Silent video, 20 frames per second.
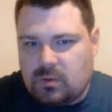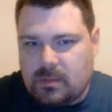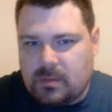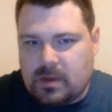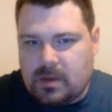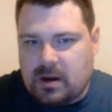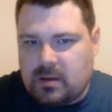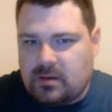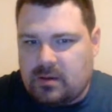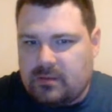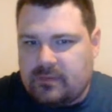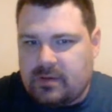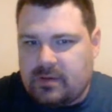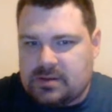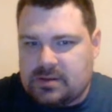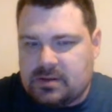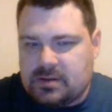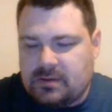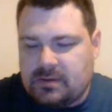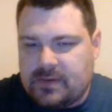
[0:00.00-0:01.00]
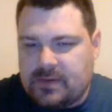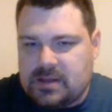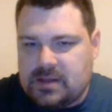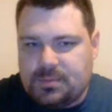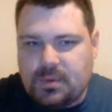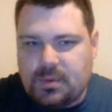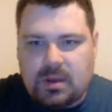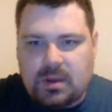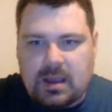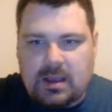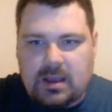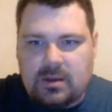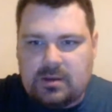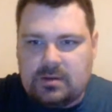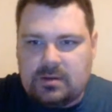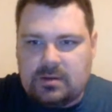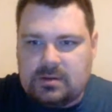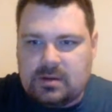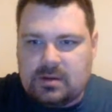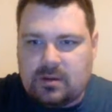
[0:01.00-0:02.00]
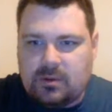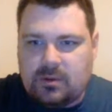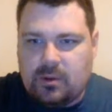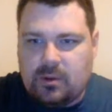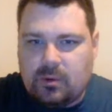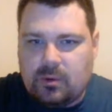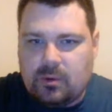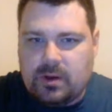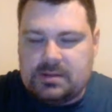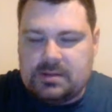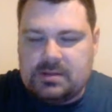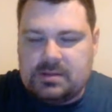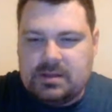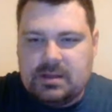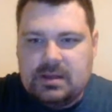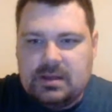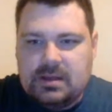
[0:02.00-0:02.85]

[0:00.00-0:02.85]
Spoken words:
of my other friends on Facebook. I couldn't tell who it was.